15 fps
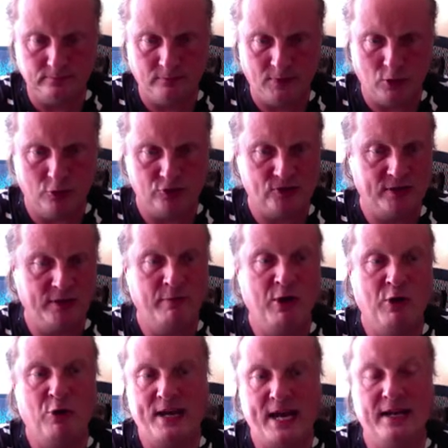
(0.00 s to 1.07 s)
because
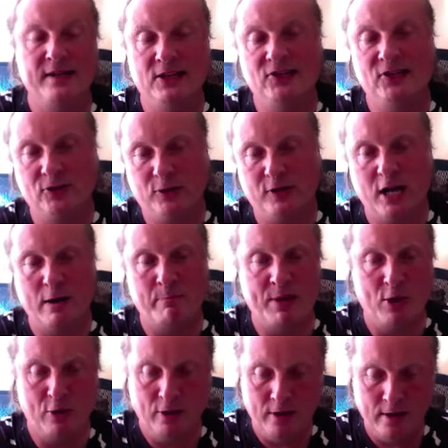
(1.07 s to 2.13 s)
again this is gonna
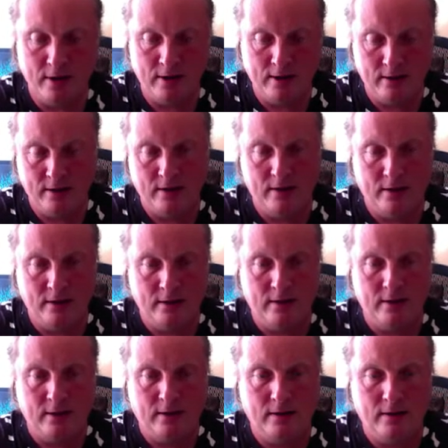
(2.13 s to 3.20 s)
be a
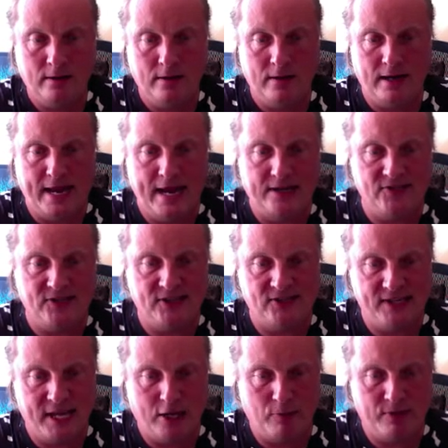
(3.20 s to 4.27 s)
lazy
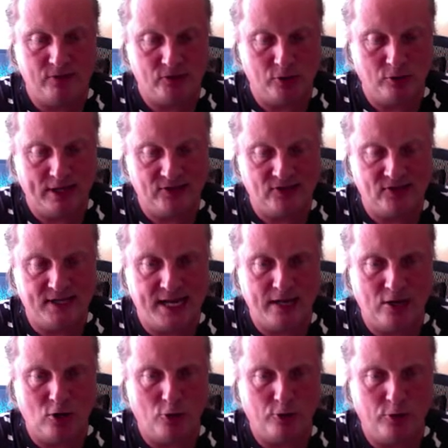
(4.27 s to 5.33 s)
sequence. So let's
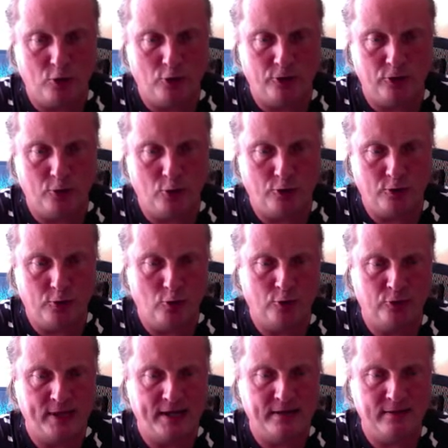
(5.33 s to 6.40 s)
decode dot dot
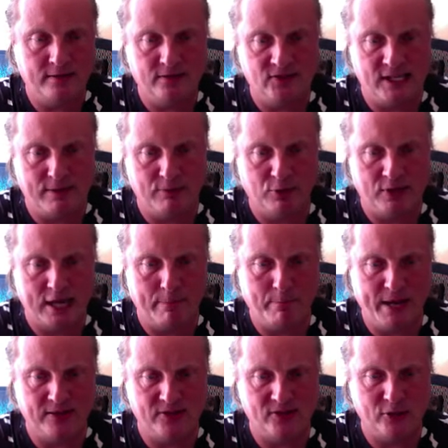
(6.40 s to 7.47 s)
dot and see what
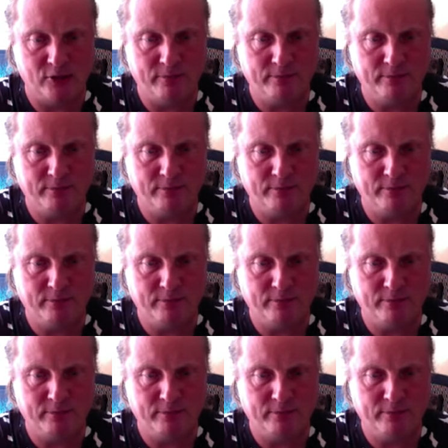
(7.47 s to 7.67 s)
happens.